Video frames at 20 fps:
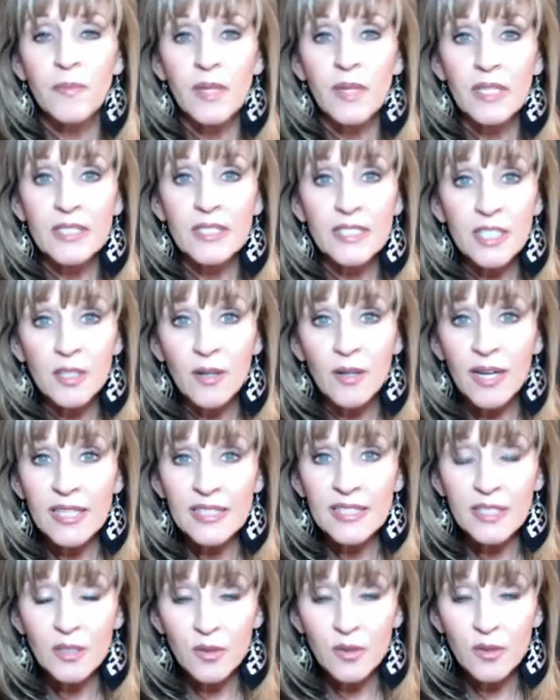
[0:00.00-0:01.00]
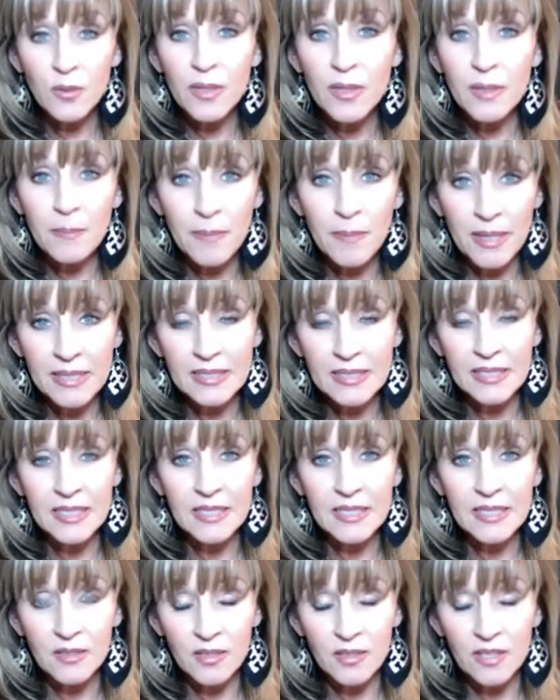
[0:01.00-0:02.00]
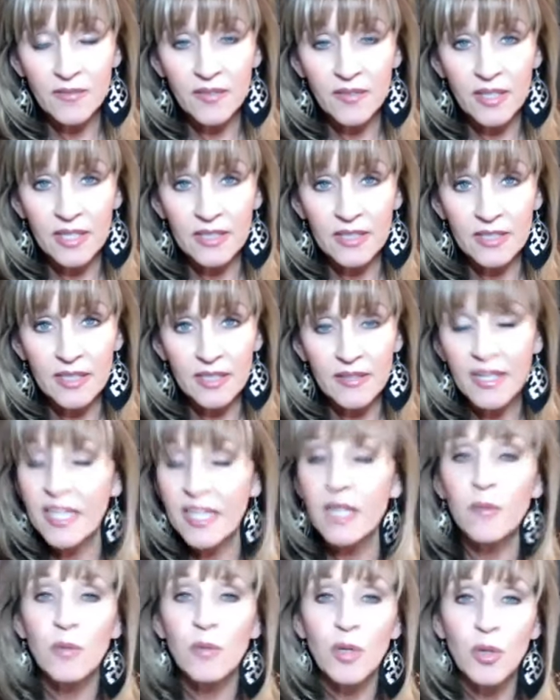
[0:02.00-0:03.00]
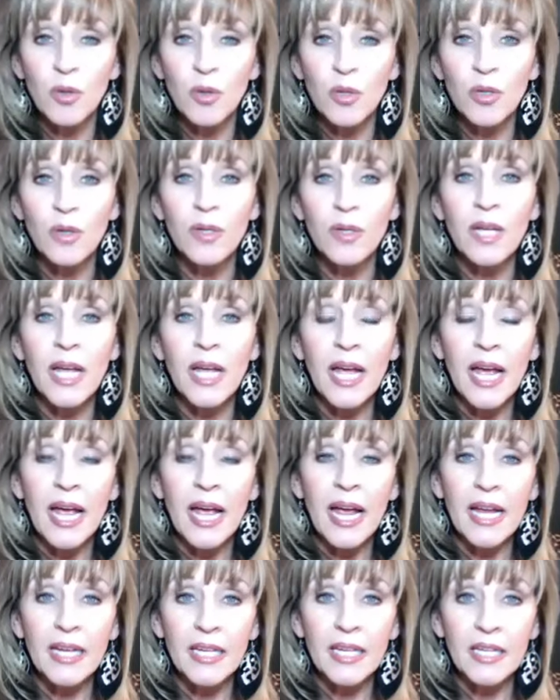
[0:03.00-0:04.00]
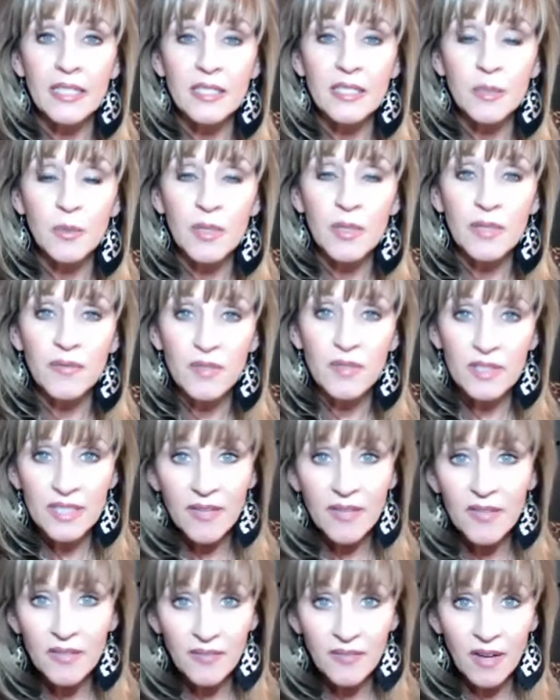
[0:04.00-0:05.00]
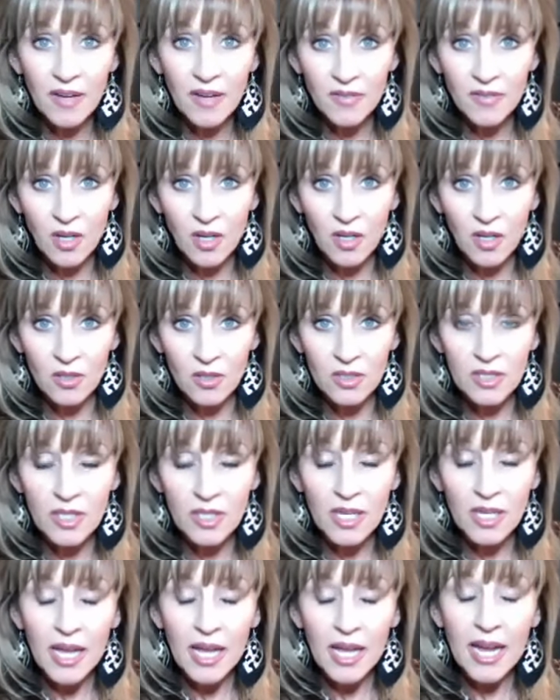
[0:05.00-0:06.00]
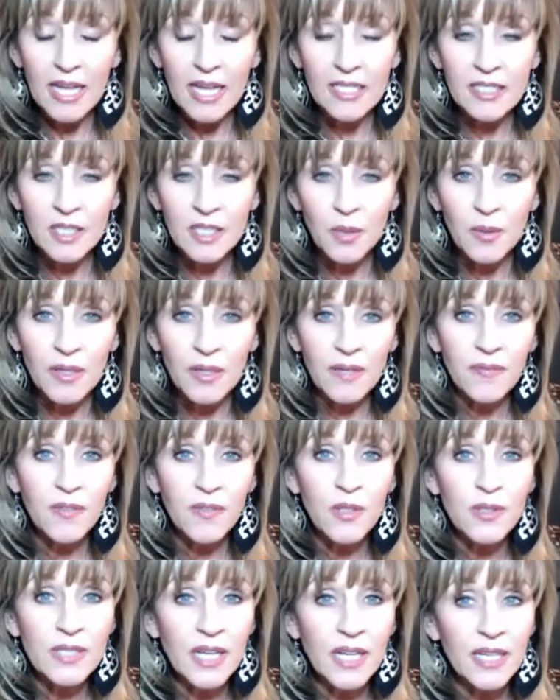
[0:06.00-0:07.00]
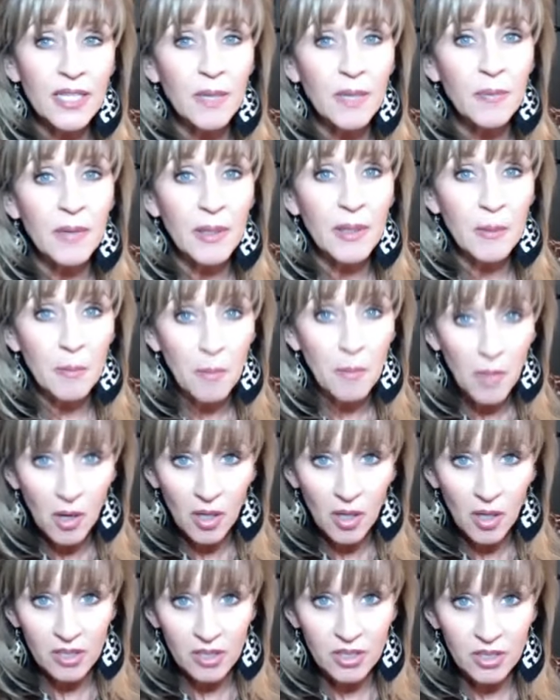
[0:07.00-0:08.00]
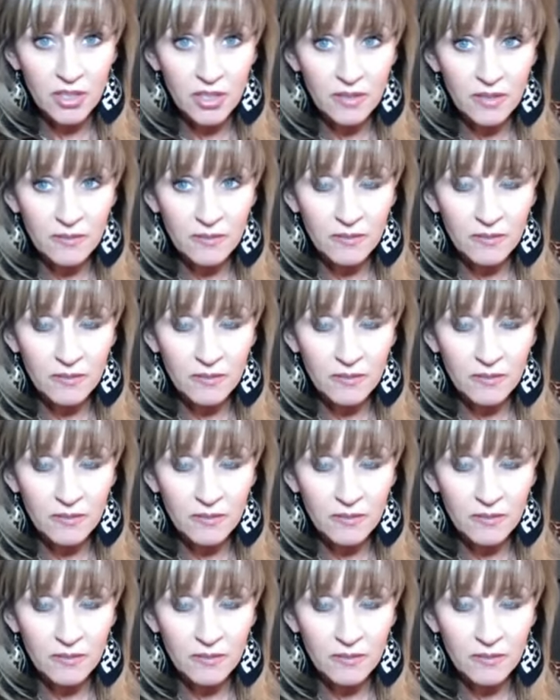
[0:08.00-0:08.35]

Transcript: still has their three bestie certificates that they can recruit and get someone in for $75. And so if you signed up in March,